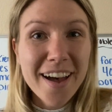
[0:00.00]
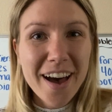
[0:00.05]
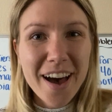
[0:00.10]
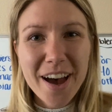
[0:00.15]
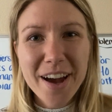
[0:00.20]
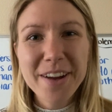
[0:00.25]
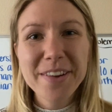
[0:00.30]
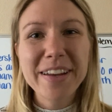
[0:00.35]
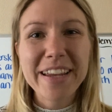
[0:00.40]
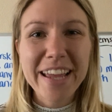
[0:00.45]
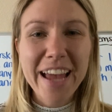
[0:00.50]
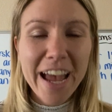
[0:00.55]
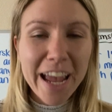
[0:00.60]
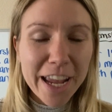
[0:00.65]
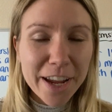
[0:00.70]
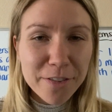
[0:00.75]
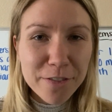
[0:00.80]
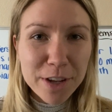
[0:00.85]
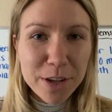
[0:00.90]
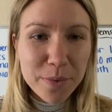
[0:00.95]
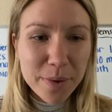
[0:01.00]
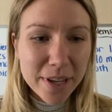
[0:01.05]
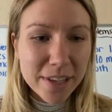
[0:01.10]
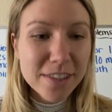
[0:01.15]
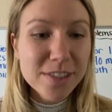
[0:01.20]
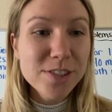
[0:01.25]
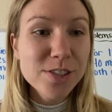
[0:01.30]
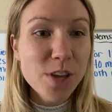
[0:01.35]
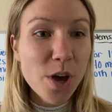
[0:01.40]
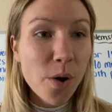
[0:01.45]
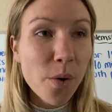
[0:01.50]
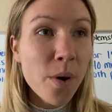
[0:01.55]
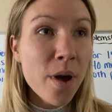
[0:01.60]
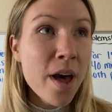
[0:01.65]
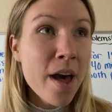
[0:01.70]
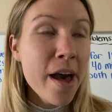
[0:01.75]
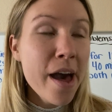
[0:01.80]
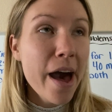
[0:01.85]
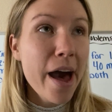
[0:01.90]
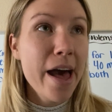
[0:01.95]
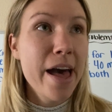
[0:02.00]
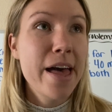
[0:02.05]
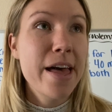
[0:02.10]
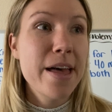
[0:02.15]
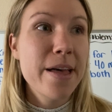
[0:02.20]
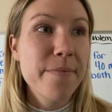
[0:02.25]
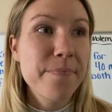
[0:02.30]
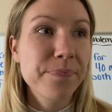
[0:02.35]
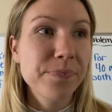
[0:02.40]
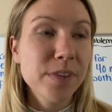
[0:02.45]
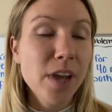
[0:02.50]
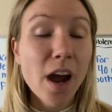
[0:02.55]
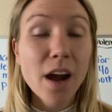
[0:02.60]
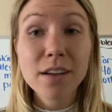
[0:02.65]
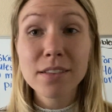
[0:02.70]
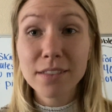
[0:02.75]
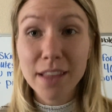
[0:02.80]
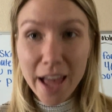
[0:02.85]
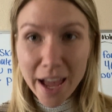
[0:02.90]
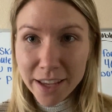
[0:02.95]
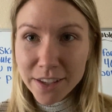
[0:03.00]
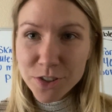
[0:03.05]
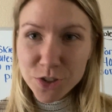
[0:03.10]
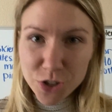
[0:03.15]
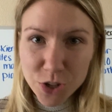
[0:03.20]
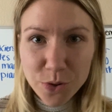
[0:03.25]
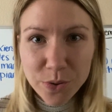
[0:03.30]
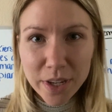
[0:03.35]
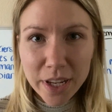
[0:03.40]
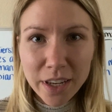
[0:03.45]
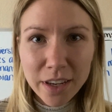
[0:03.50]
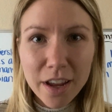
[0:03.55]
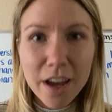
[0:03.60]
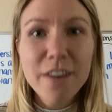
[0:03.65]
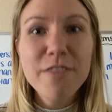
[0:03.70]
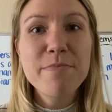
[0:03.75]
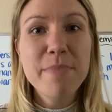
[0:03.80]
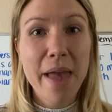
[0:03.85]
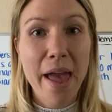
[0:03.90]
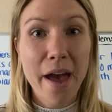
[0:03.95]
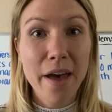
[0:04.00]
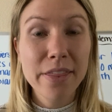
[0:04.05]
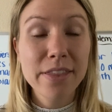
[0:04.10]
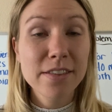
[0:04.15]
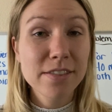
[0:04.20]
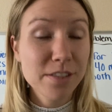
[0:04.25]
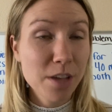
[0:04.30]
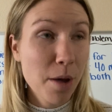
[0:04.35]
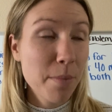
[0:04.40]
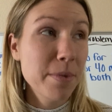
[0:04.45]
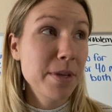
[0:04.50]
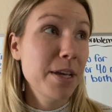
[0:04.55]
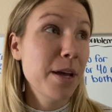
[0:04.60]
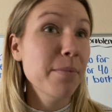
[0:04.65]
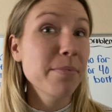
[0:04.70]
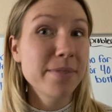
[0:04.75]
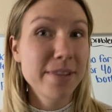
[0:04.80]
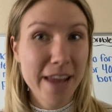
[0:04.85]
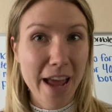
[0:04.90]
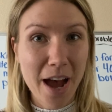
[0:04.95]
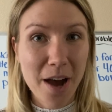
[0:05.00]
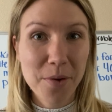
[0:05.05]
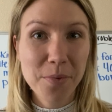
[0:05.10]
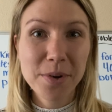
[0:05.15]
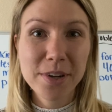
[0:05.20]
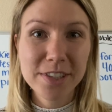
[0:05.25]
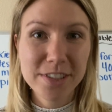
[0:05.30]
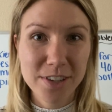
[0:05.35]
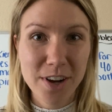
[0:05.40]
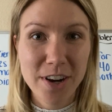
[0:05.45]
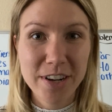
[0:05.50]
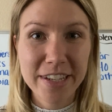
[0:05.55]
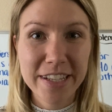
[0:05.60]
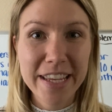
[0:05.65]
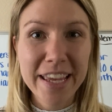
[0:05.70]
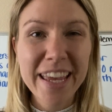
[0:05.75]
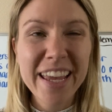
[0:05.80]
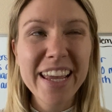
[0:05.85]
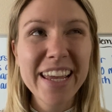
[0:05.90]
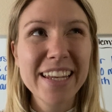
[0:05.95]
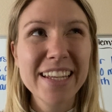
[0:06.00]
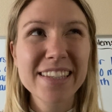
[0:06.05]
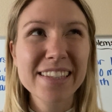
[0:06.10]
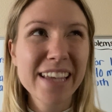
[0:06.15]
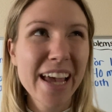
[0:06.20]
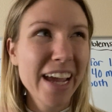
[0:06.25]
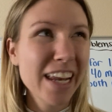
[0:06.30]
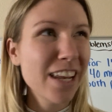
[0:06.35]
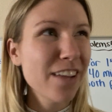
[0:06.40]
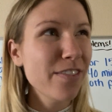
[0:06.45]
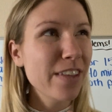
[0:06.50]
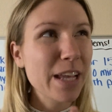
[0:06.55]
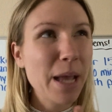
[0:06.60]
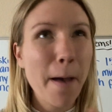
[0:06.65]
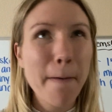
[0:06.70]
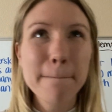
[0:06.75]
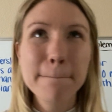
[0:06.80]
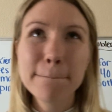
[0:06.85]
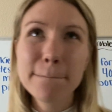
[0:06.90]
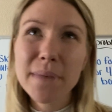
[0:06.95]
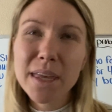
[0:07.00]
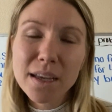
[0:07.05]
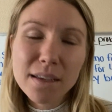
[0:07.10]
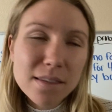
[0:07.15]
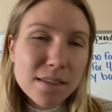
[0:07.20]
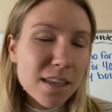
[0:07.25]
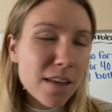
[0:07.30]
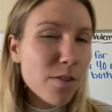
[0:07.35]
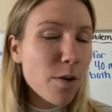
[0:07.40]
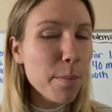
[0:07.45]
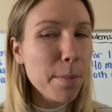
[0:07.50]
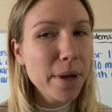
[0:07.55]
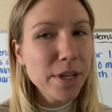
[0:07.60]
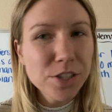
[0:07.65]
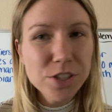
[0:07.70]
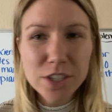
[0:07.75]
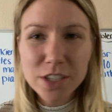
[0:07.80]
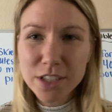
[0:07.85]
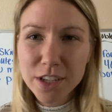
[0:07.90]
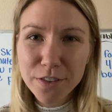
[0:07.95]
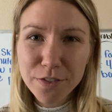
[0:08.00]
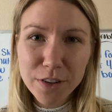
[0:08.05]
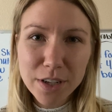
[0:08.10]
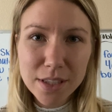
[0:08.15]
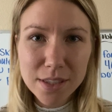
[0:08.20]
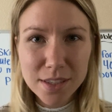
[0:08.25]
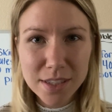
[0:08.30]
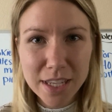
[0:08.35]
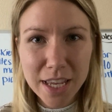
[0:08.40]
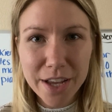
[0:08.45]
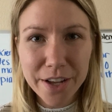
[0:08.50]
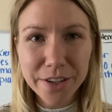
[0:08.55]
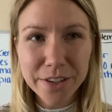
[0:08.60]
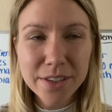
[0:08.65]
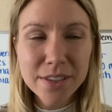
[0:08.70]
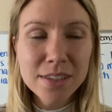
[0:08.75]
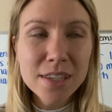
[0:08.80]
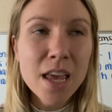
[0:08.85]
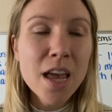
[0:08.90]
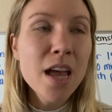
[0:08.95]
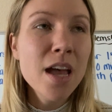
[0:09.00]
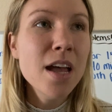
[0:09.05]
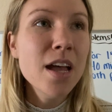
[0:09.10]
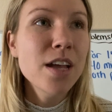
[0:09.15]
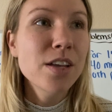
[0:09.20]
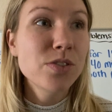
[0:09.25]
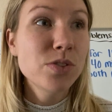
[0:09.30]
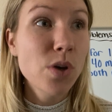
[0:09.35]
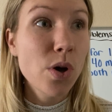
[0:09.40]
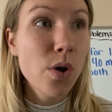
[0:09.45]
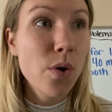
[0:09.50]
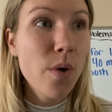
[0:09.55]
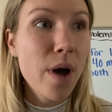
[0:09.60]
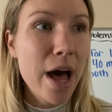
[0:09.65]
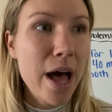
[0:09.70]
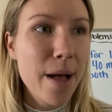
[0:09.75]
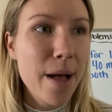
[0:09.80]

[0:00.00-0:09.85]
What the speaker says: All right, hi everyone. So our last unit of math is coming up now. We're starting it, and it's kind of like a mix of a bunch of different skills. So